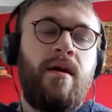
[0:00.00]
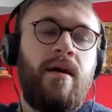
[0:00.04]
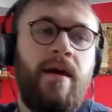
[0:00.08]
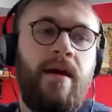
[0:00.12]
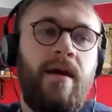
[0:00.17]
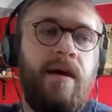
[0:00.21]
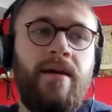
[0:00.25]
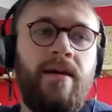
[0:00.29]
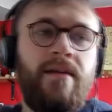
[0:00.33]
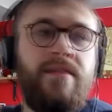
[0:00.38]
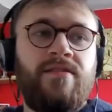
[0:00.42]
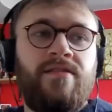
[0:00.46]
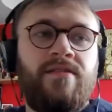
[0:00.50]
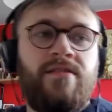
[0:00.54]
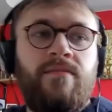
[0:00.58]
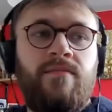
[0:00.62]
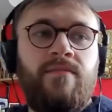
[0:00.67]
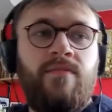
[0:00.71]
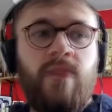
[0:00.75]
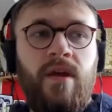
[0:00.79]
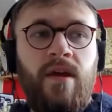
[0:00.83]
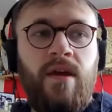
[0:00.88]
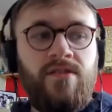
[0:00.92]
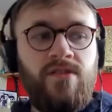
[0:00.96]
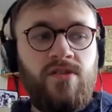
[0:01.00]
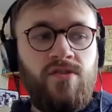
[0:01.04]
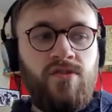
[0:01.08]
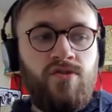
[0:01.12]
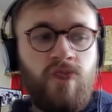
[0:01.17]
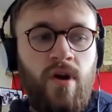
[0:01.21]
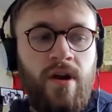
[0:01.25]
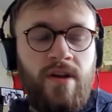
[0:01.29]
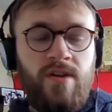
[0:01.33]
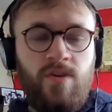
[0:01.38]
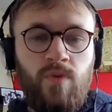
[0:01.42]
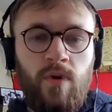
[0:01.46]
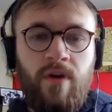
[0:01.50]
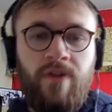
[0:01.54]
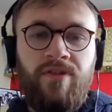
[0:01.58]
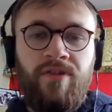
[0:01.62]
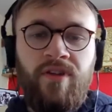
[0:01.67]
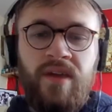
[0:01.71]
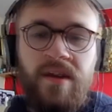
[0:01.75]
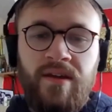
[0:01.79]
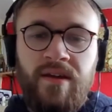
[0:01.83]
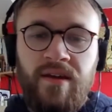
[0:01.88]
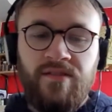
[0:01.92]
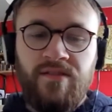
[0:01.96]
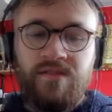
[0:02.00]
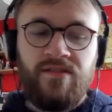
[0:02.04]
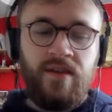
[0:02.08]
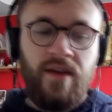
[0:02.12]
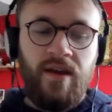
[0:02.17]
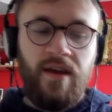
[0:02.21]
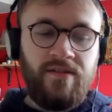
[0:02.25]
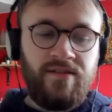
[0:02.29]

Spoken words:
it's a strange one. I think it's